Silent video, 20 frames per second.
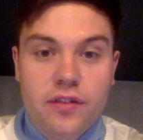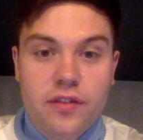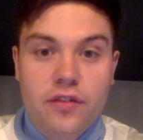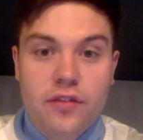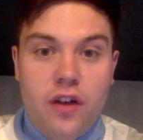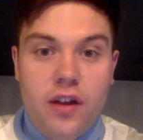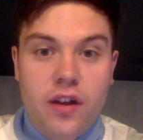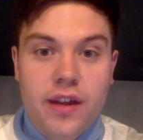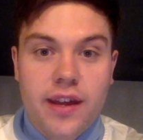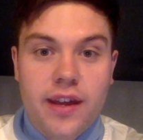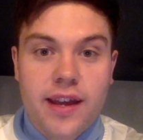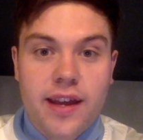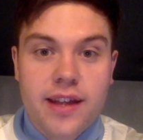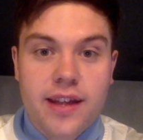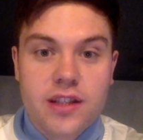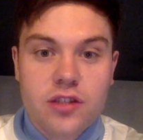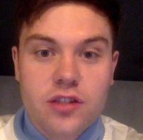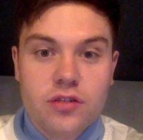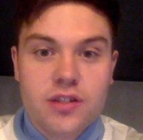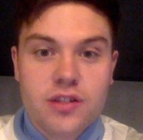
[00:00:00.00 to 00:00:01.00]
volley
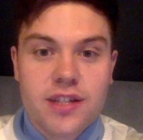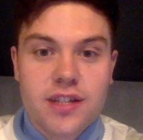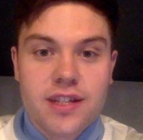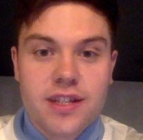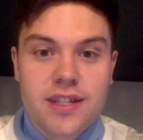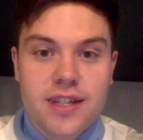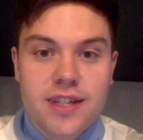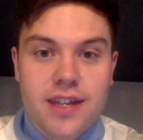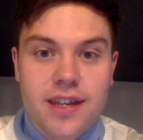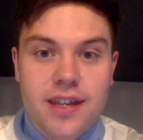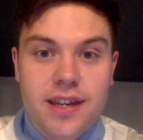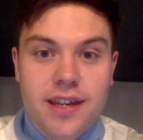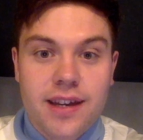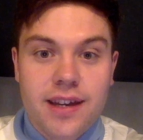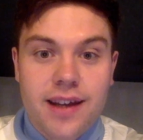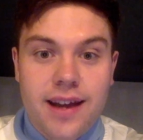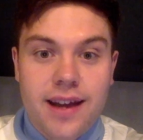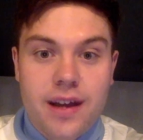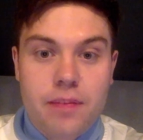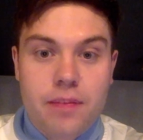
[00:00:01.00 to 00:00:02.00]
against Hull City
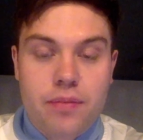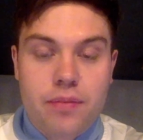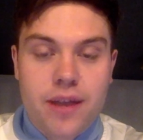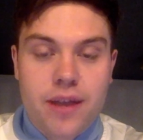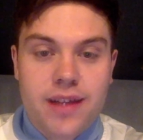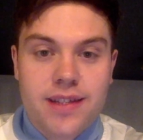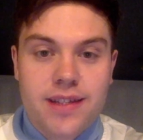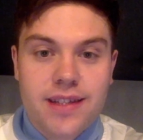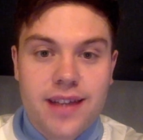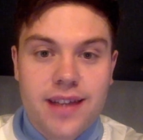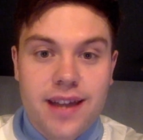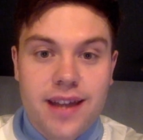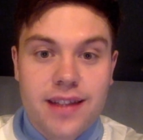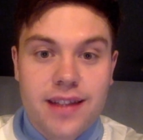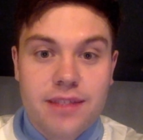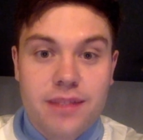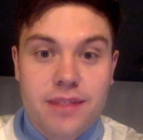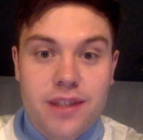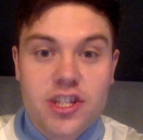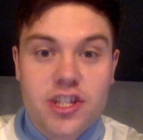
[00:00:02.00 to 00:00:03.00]
and had a brace
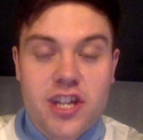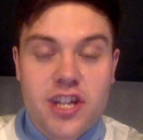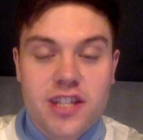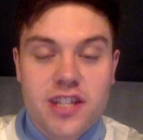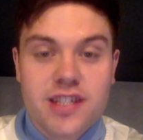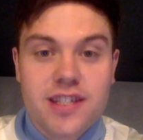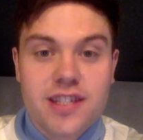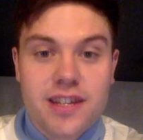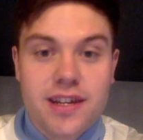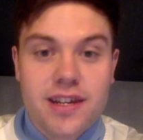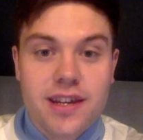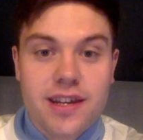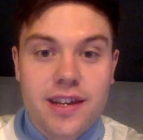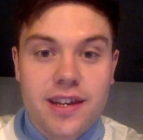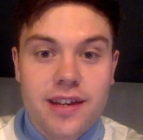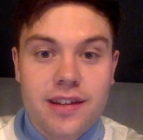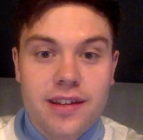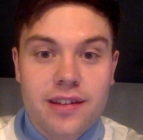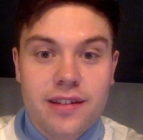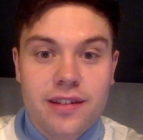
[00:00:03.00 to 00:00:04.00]
against Manchester
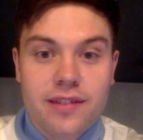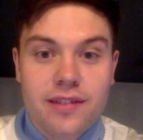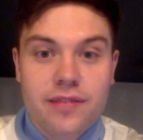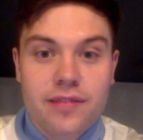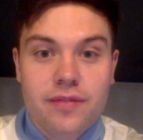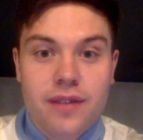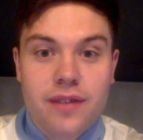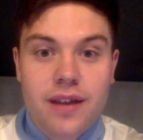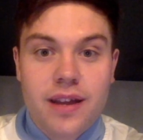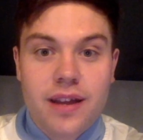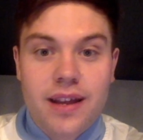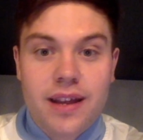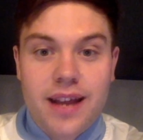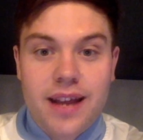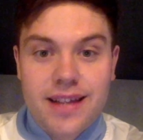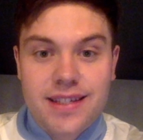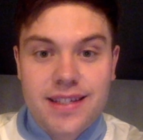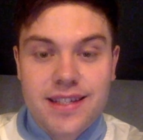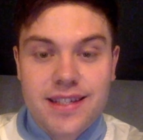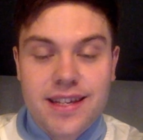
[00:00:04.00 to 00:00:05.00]
City in the
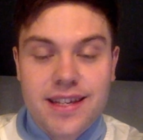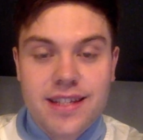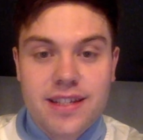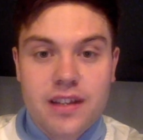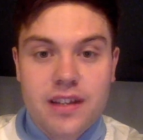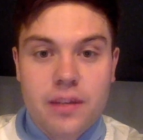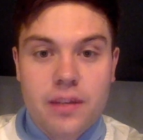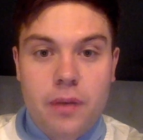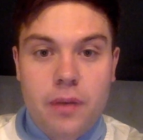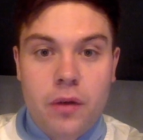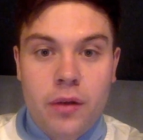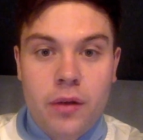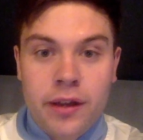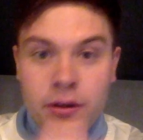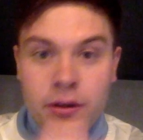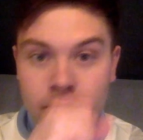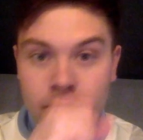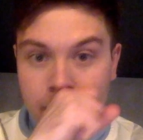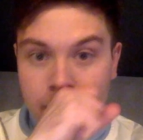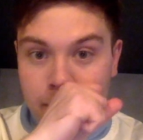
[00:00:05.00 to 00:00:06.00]
last season at the
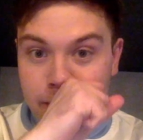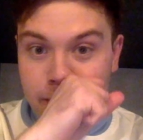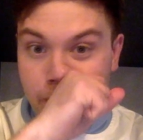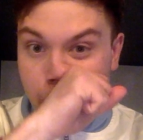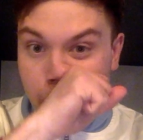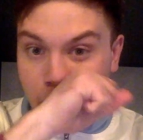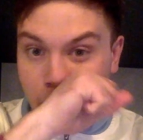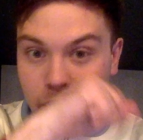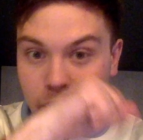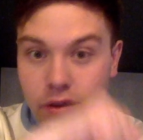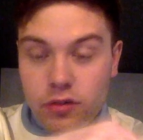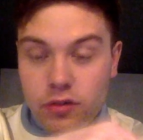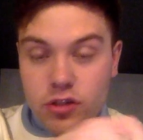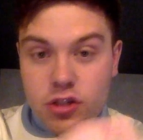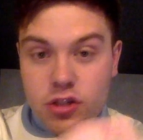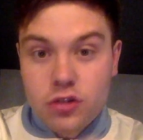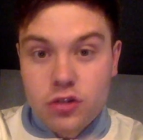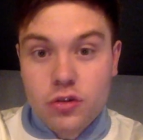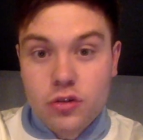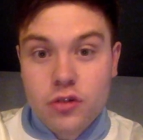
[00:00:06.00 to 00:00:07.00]
Bowling Ground. I remember
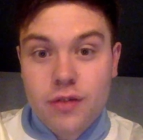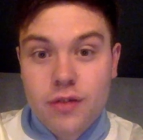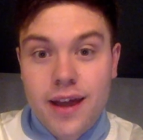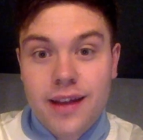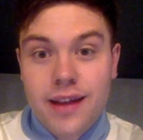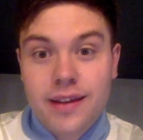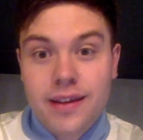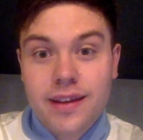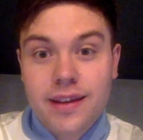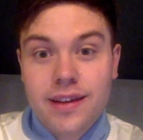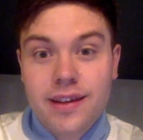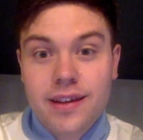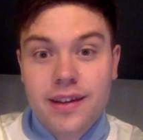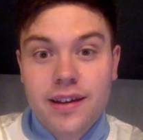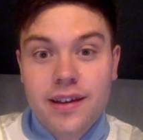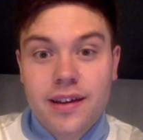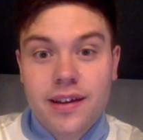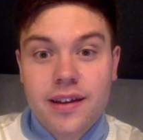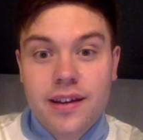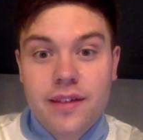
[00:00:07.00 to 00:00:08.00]
those two correctly
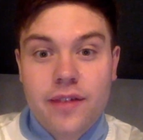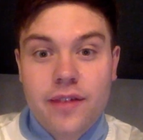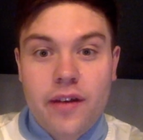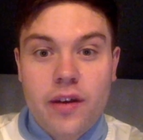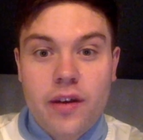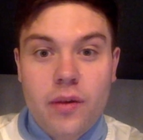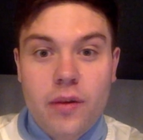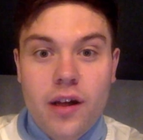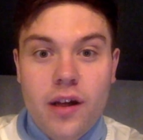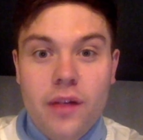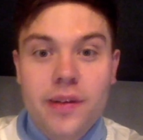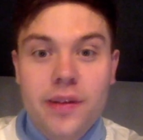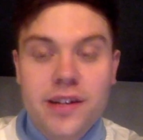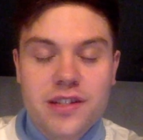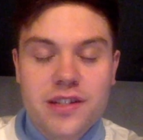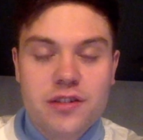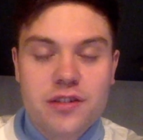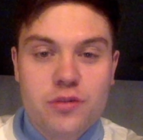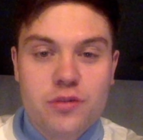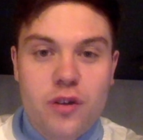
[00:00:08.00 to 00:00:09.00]
very well
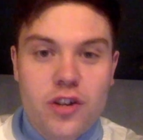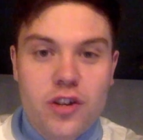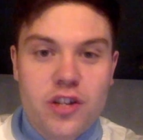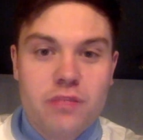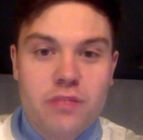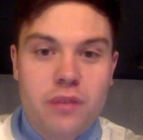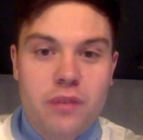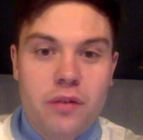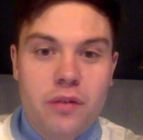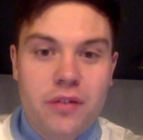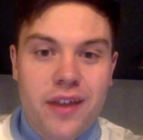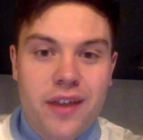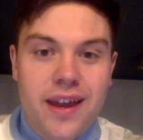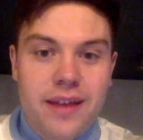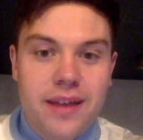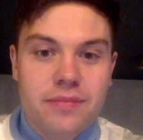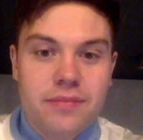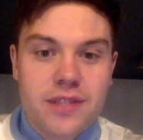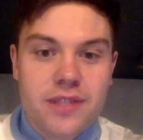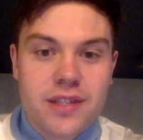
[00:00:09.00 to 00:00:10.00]
because I was watching both
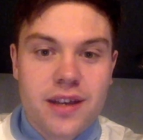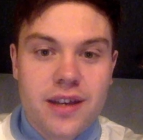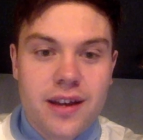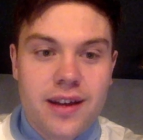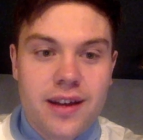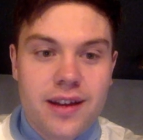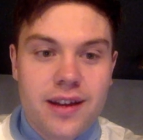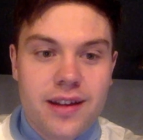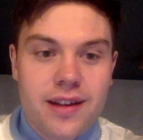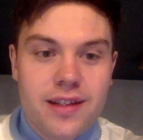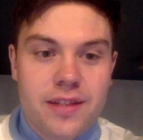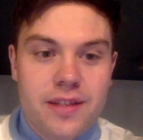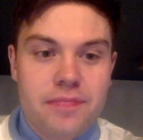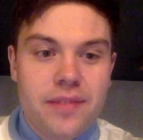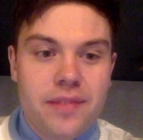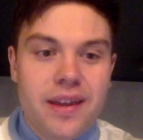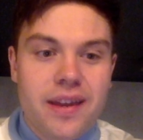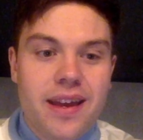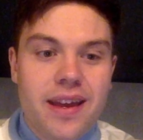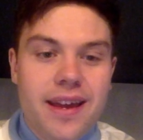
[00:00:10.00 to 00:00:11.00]
games. And
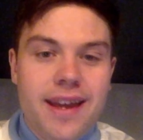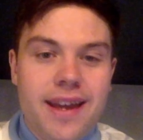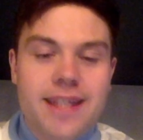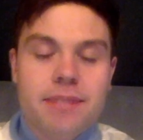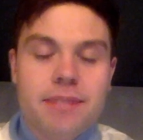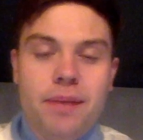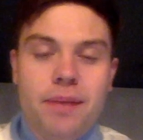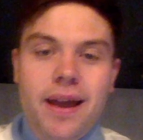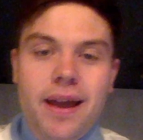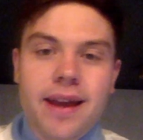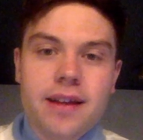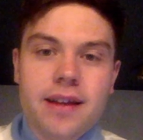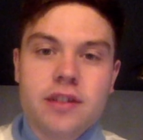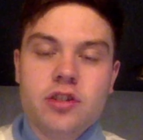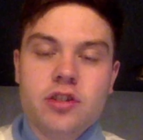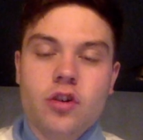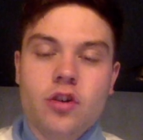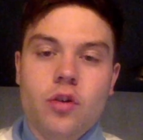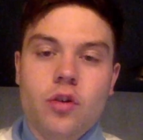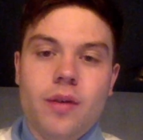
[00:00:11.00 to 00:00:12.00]
he's a player
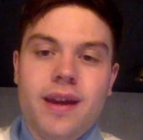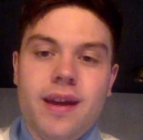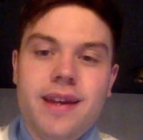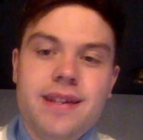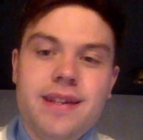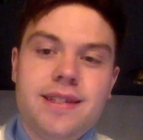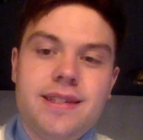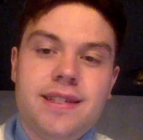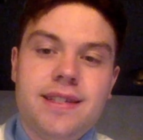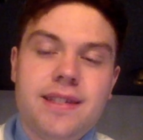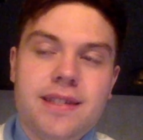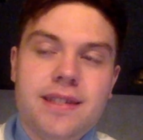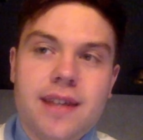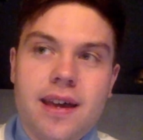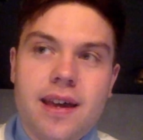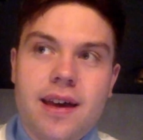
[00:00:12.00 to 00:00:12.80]
that's always...